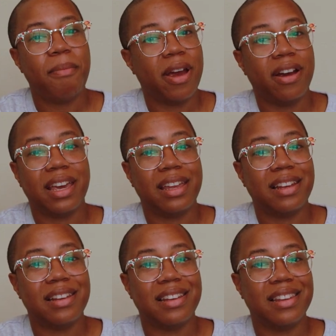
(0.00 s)

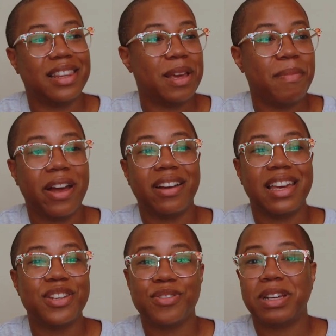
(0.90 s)
the
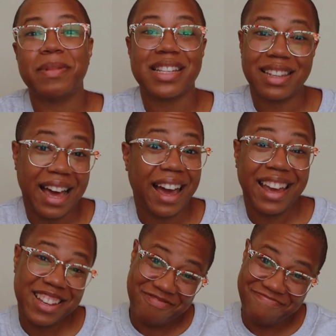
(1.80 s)
American dream is a
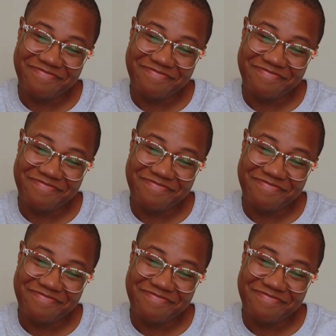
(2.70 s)
lie.